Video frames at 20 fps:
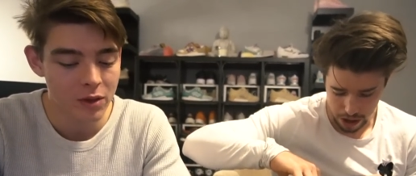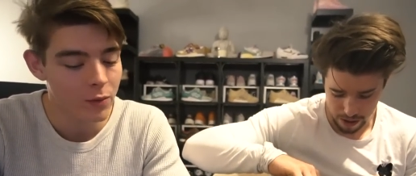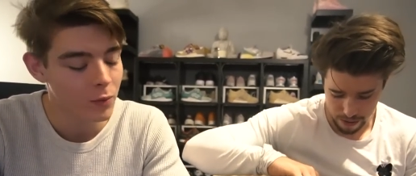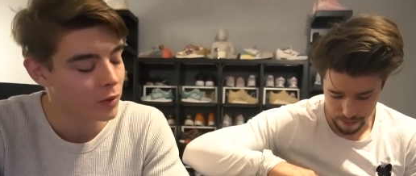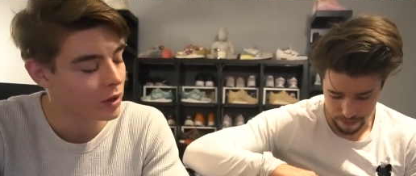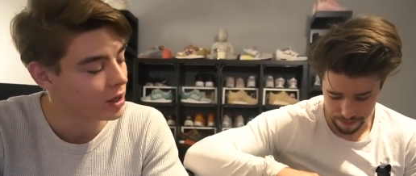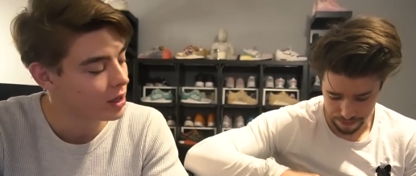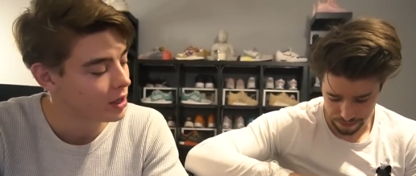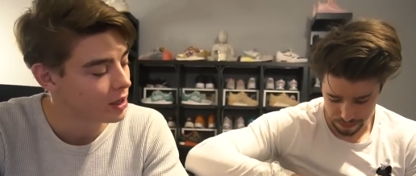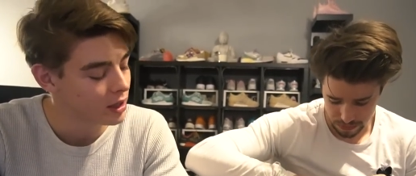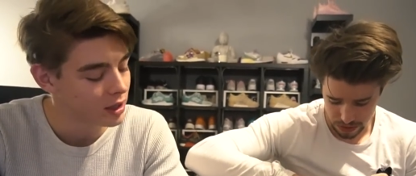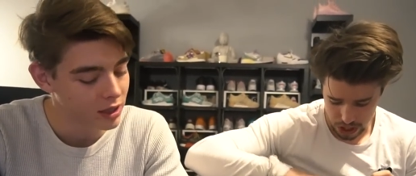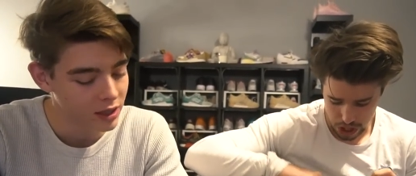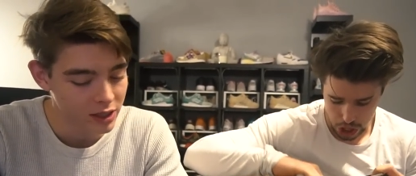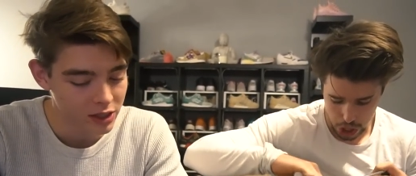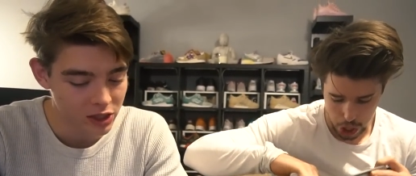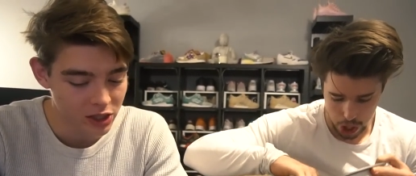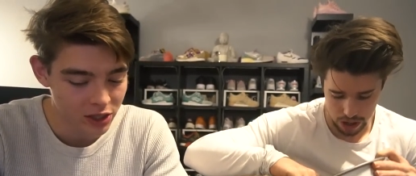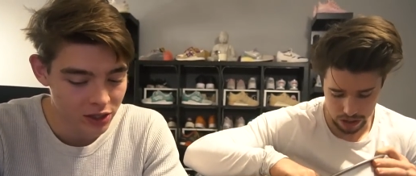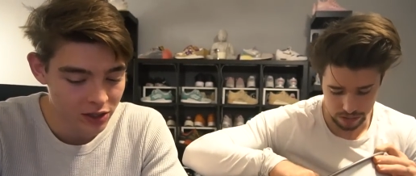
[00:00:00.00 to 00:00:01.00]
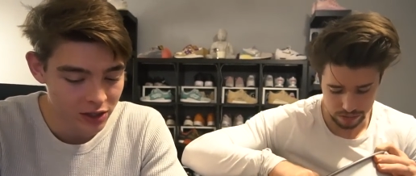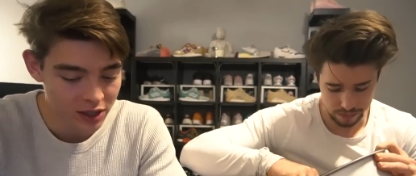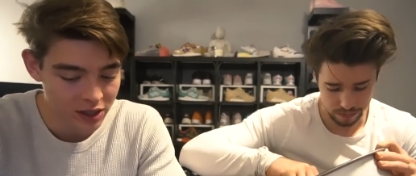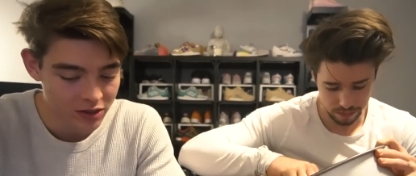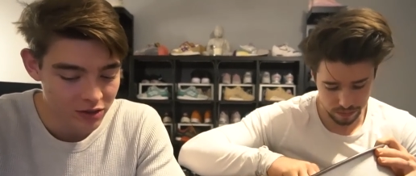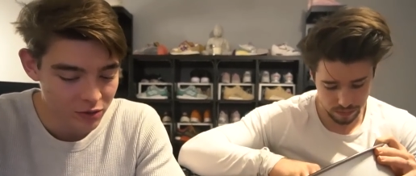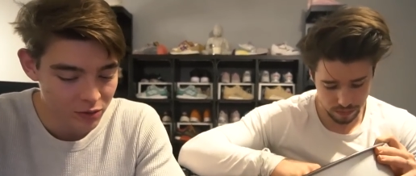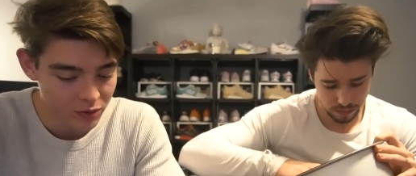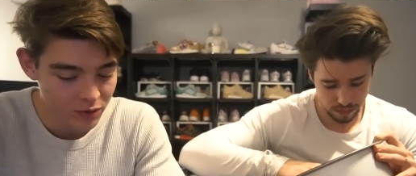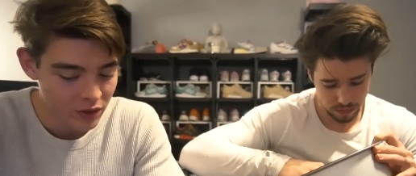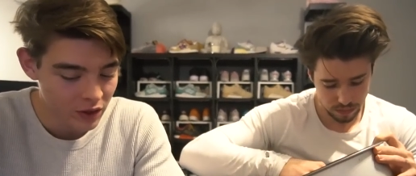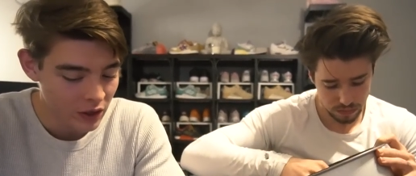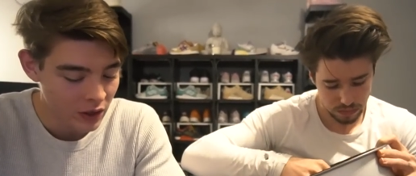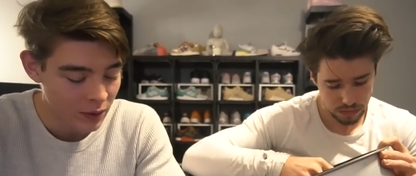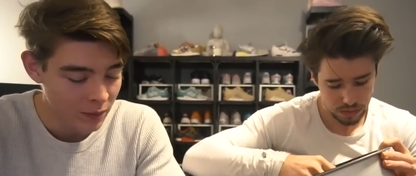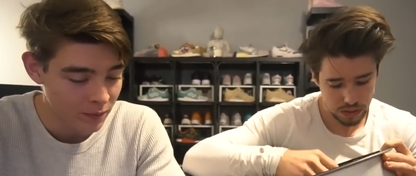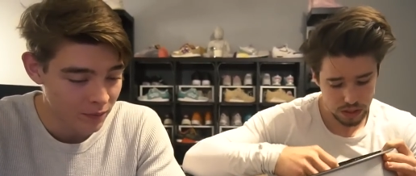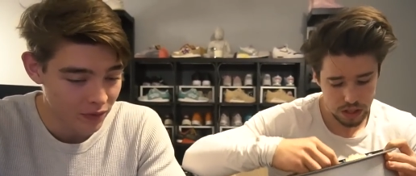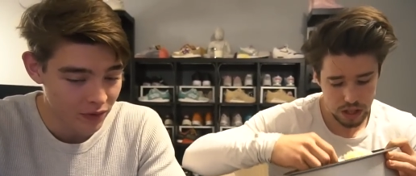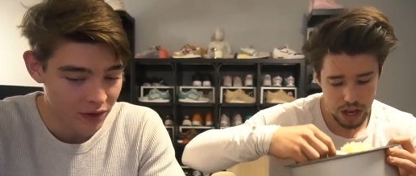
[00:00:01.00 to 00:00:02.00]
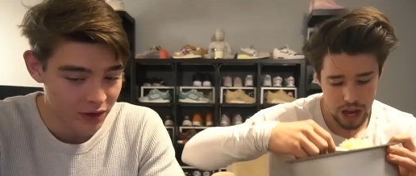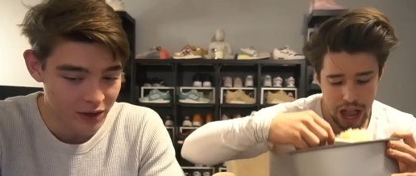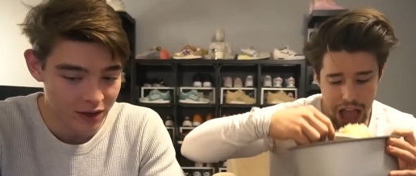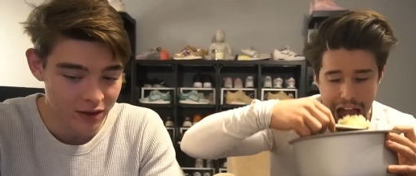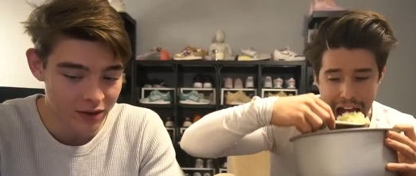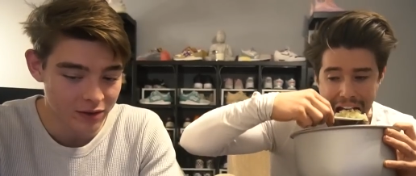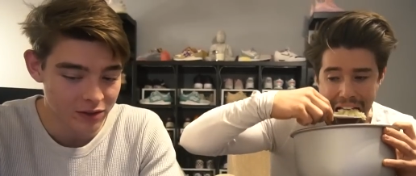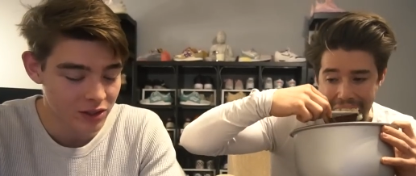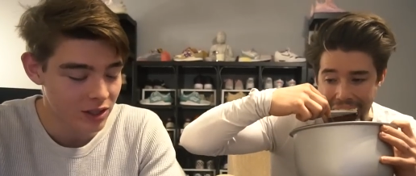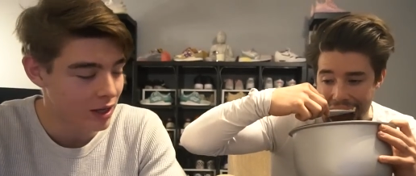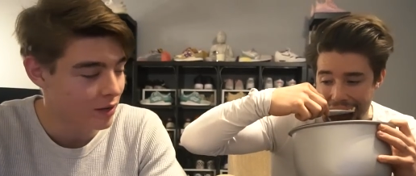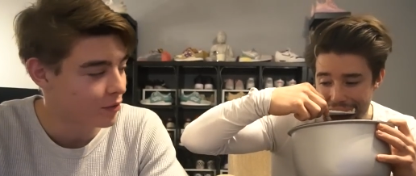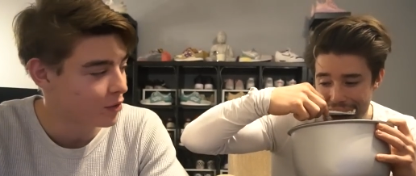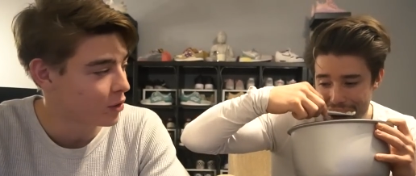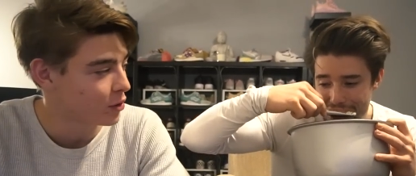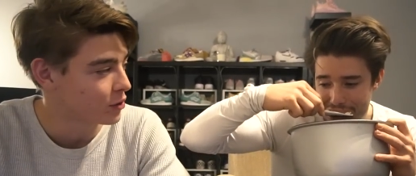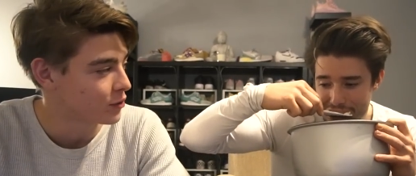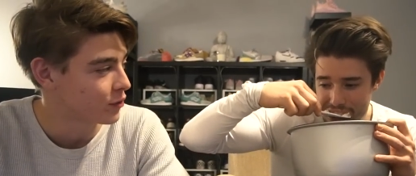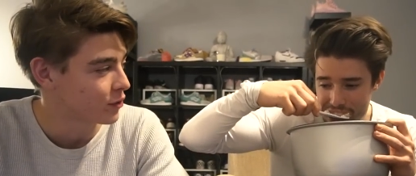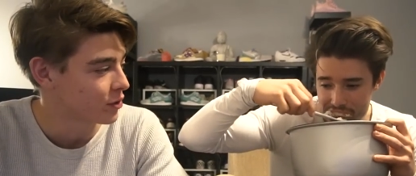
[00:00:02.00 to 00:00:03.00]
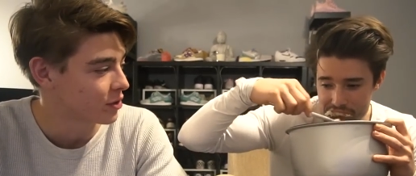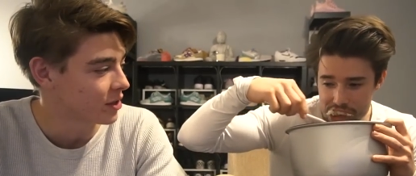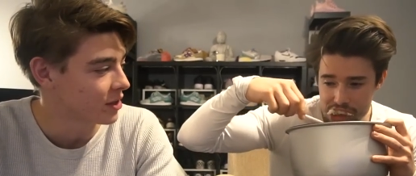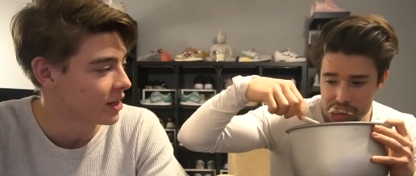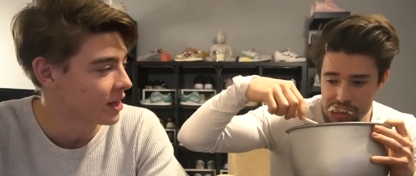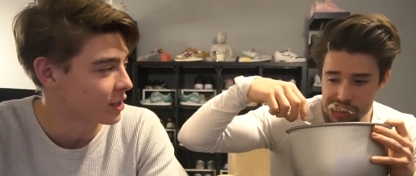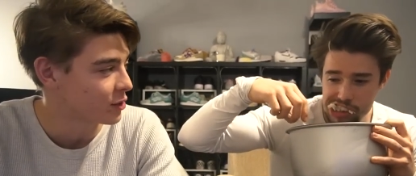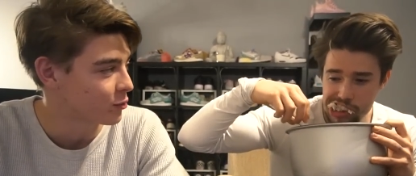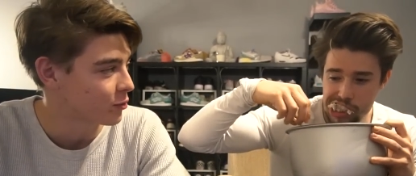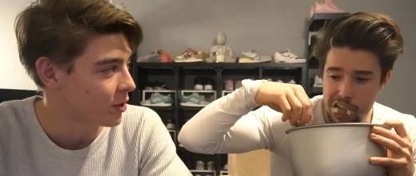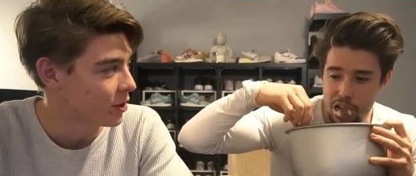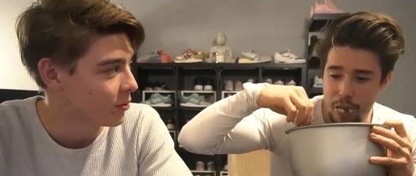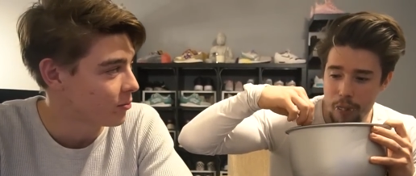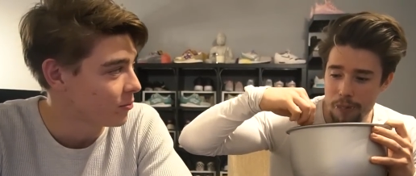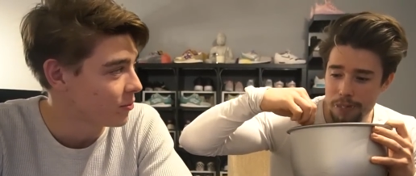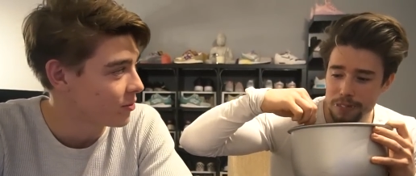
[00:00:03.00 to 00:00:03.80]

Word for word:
Speaker 1: we still need to um, save those for the next round.